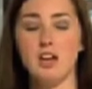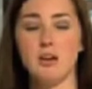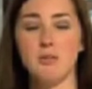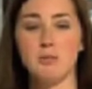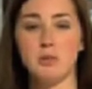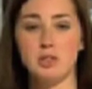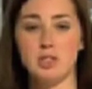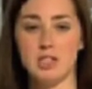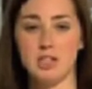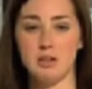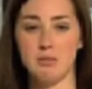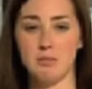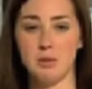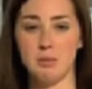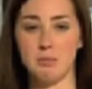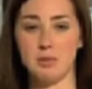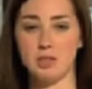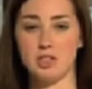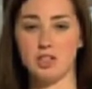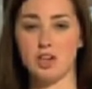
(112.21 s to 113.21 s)
Museum
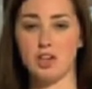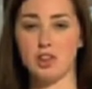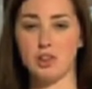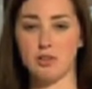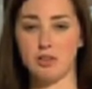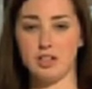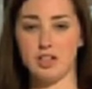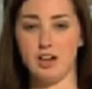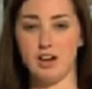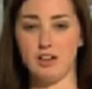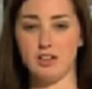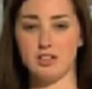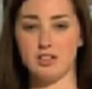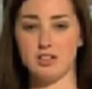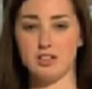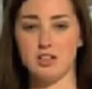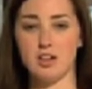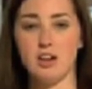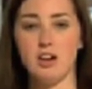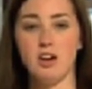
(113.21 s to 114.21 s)
members are $3.
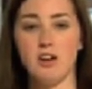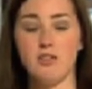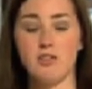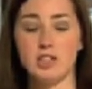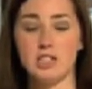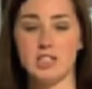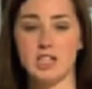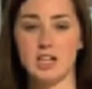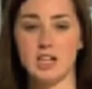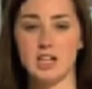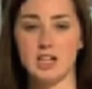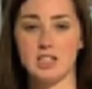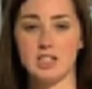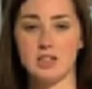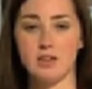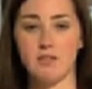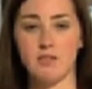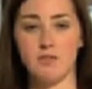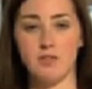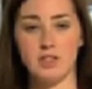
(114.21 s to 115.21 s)
For tickets,
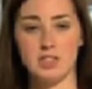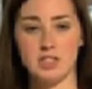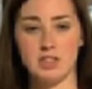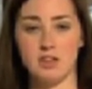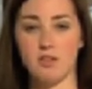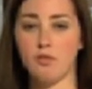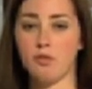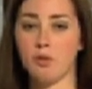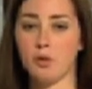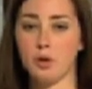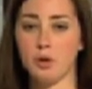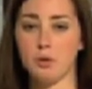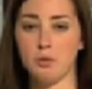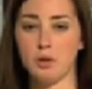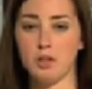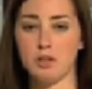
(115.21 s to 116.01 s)
visit the or